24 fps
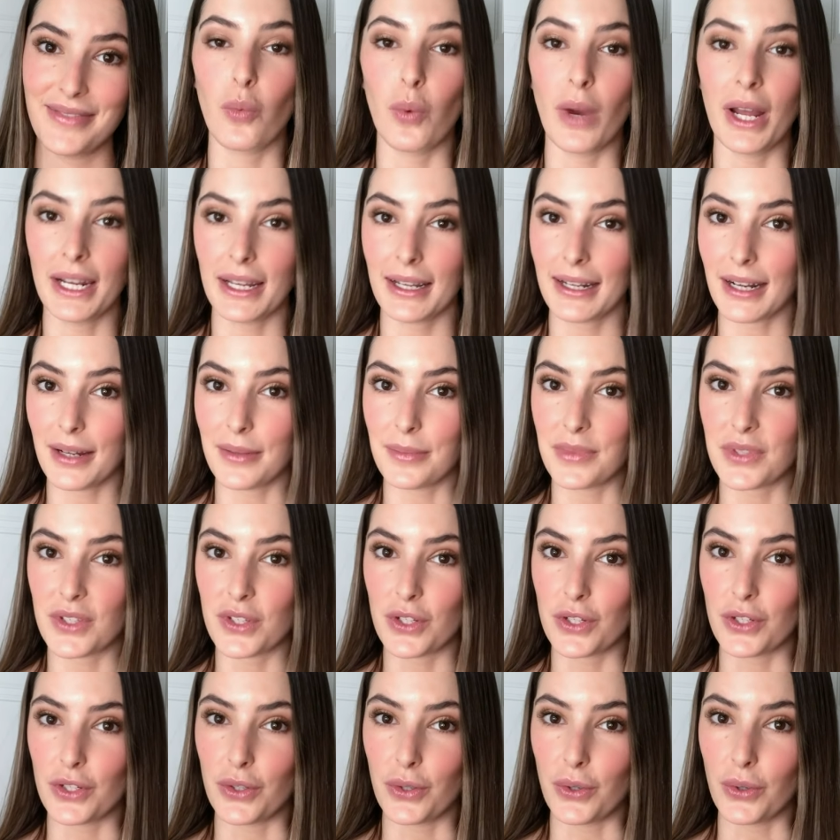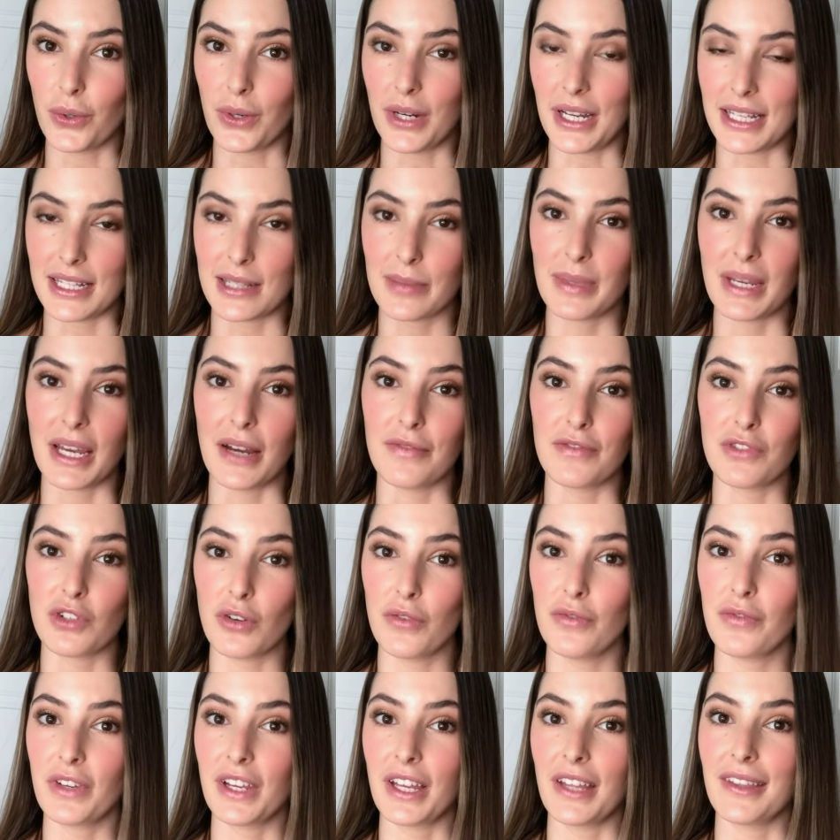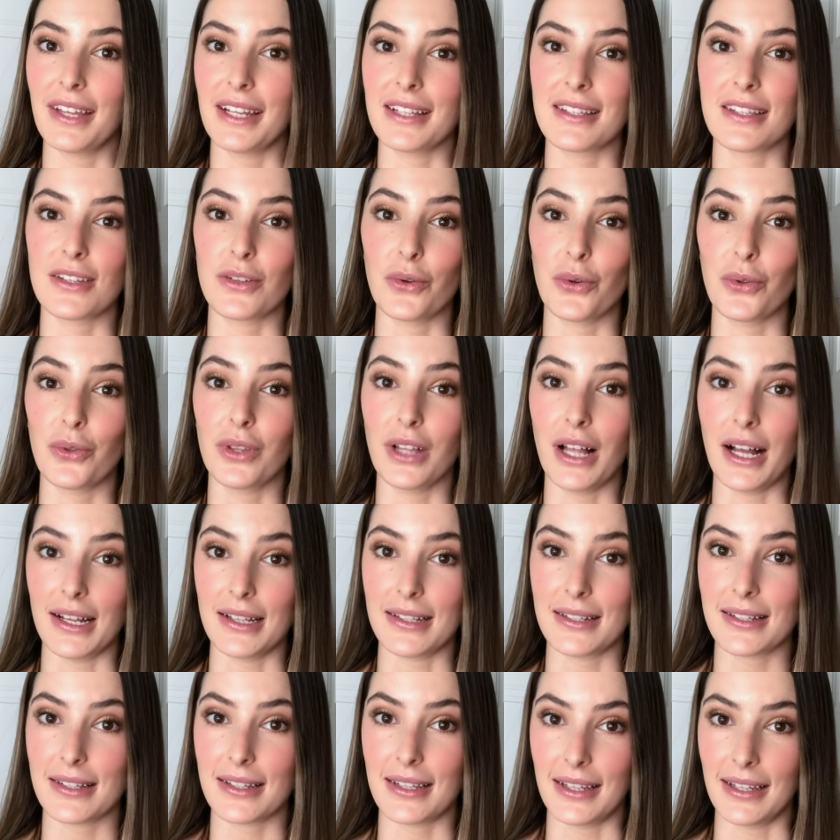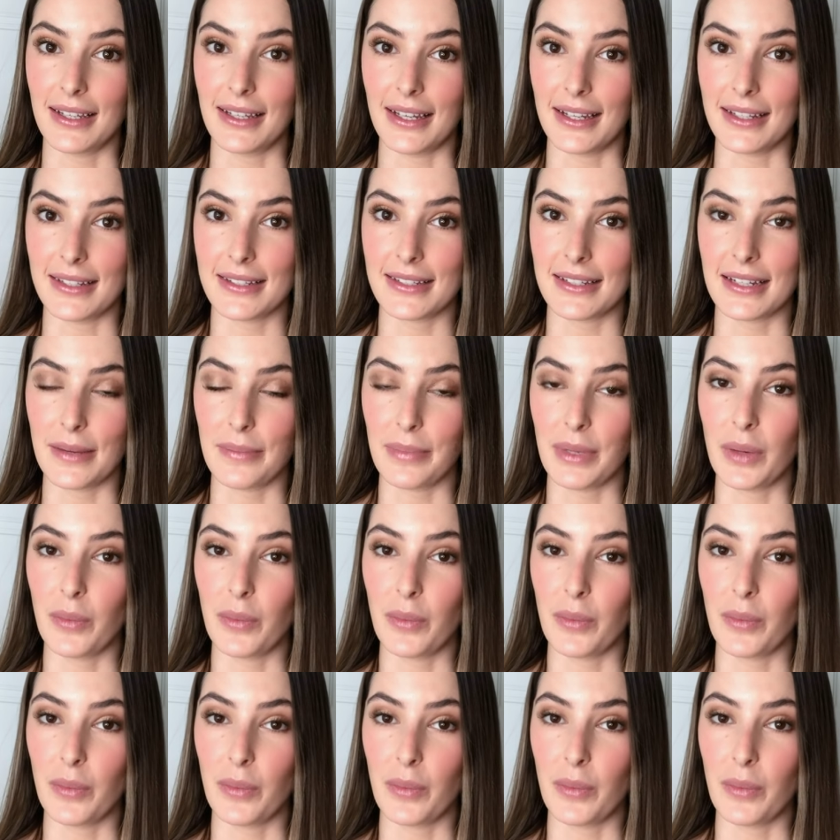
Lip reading: When it comes to your SPF, don't forget that's your last skincare step.